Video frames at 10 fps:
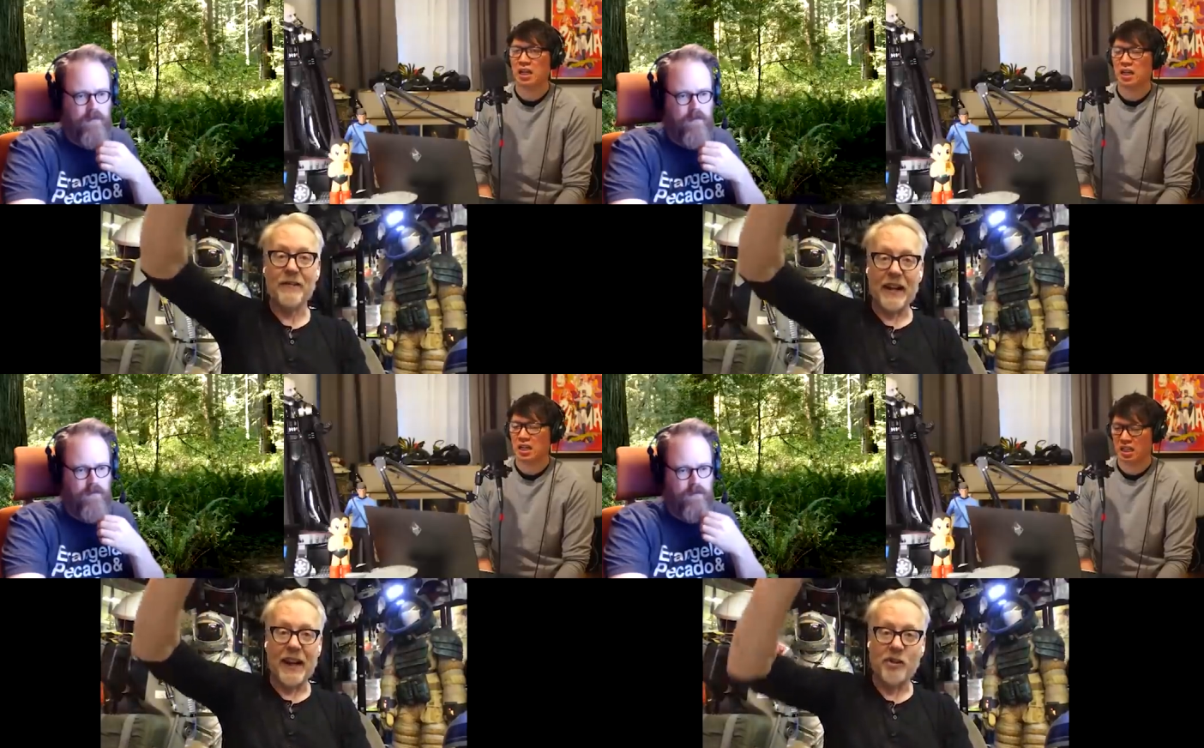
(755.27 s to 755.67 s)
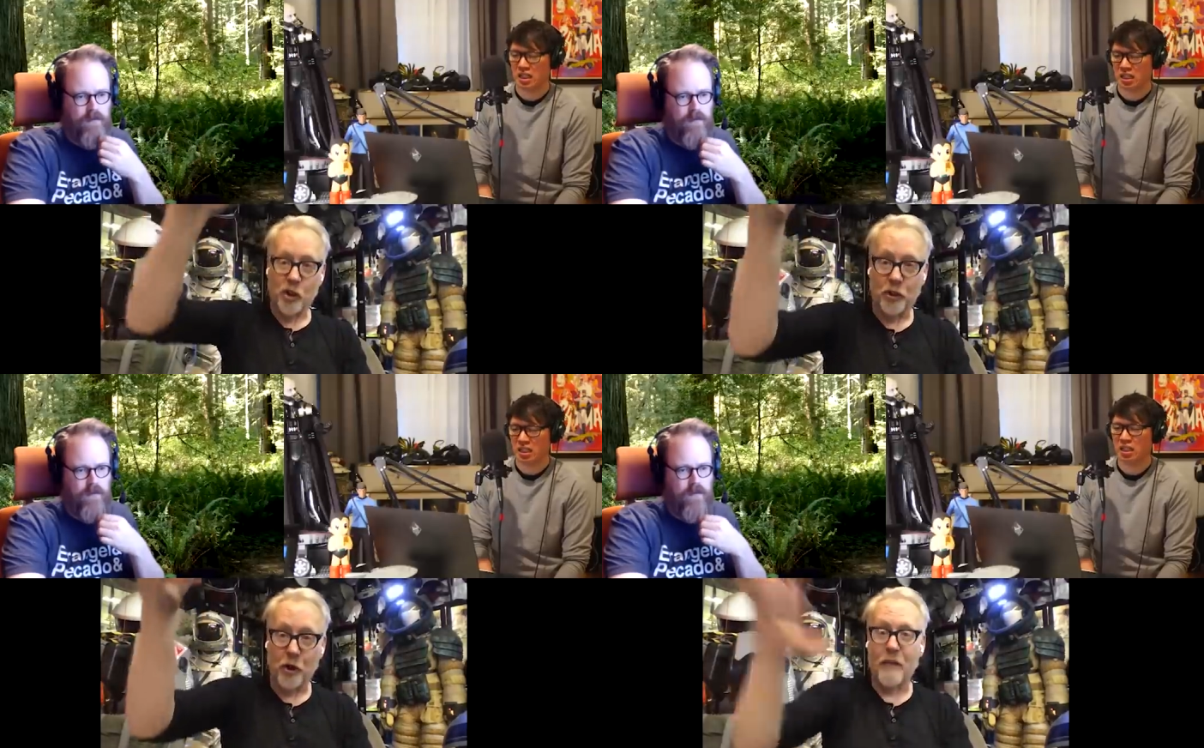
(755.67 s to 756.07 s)
Speaker 1: and I
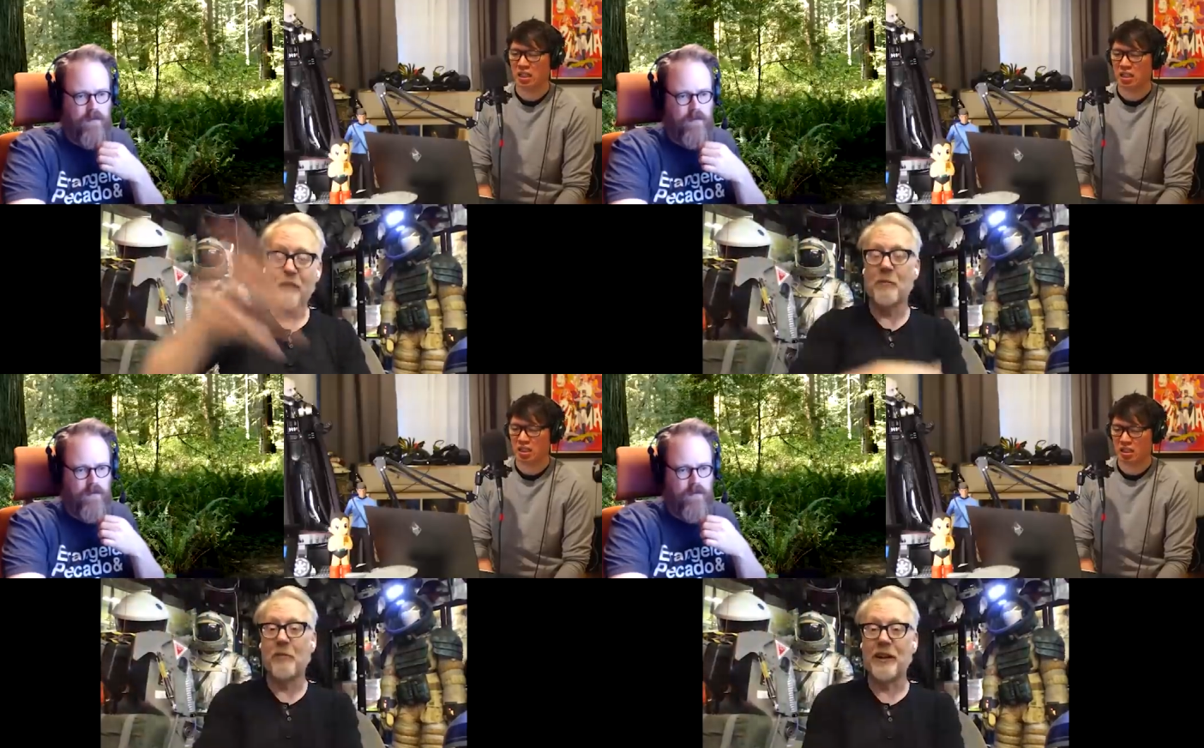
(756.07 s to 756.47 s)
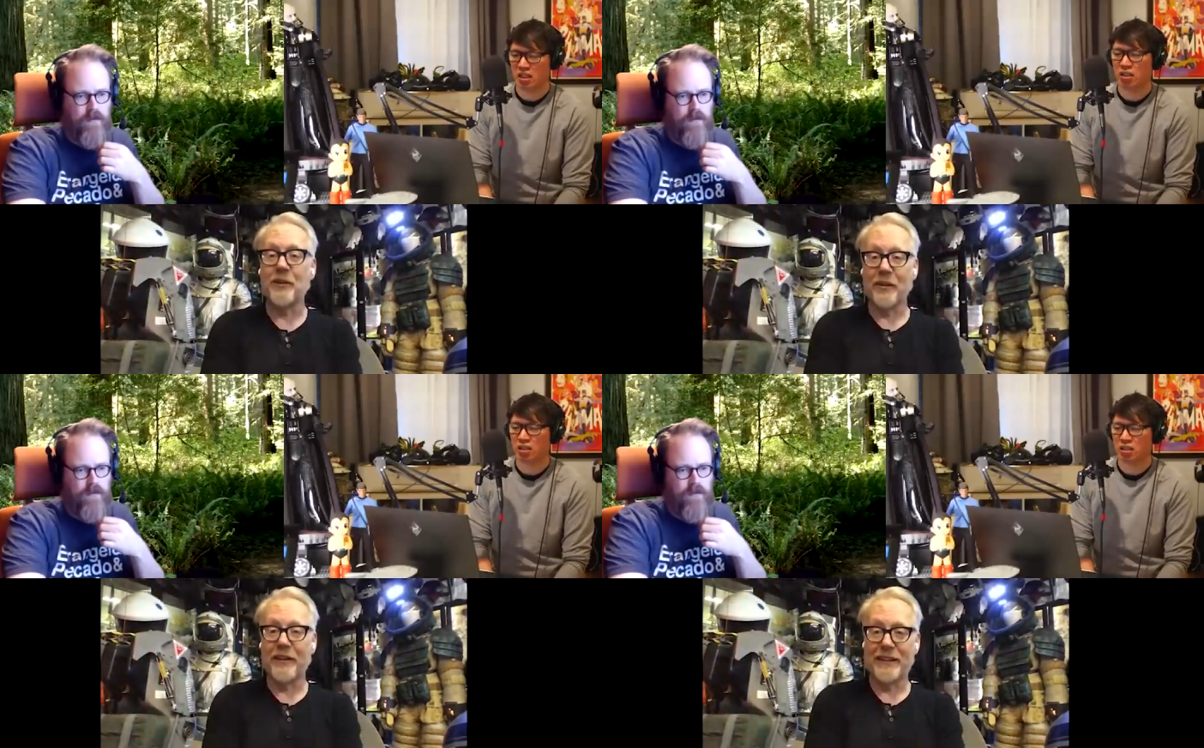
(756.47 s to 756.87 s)
turn off the breaker
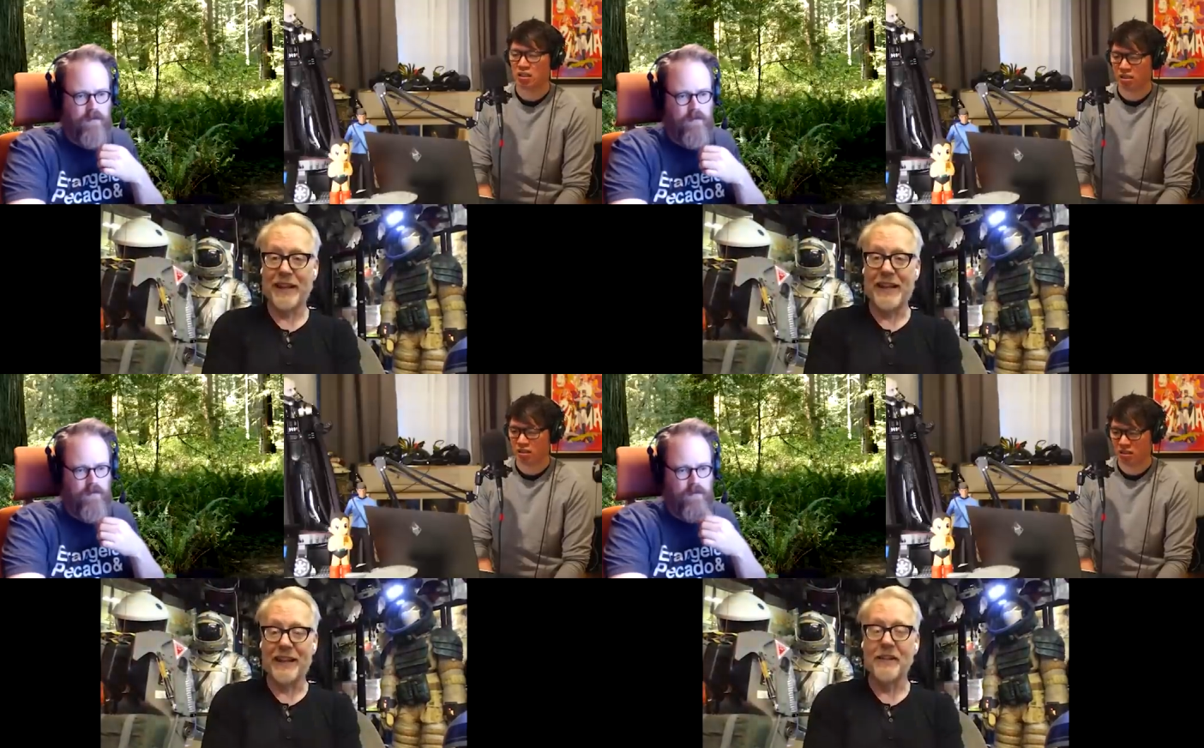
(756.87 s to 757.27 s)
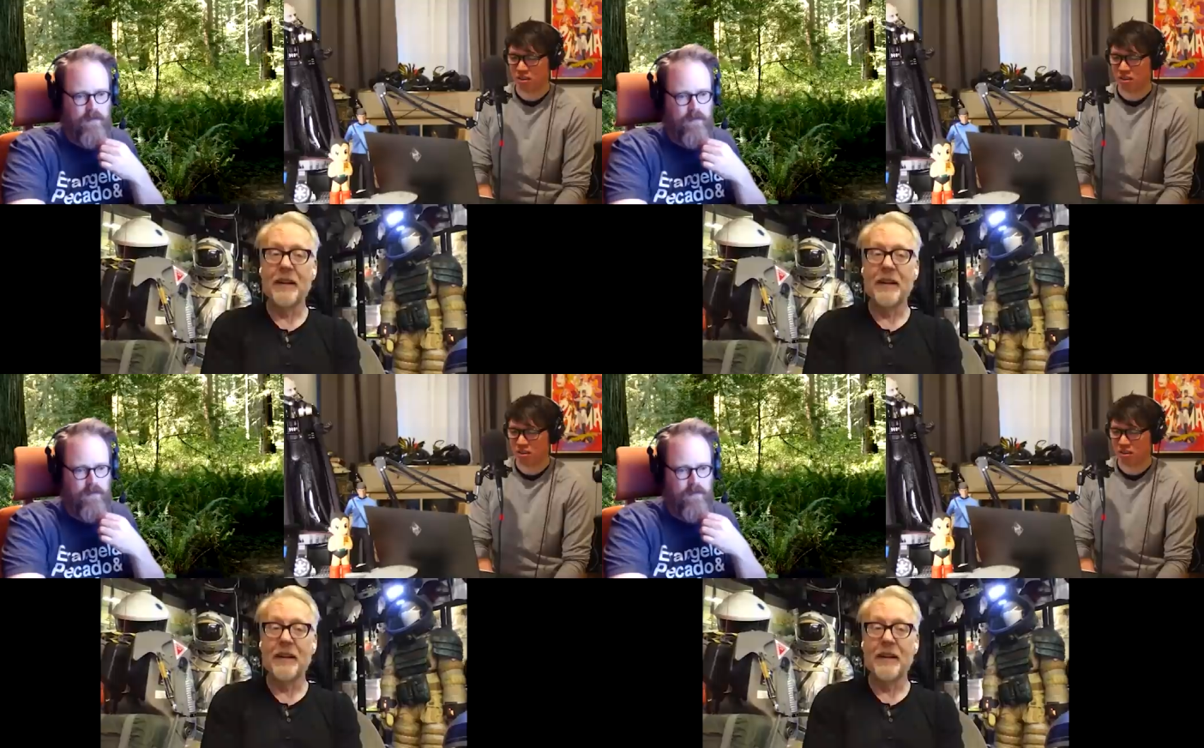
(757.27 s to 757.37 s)
to the lathe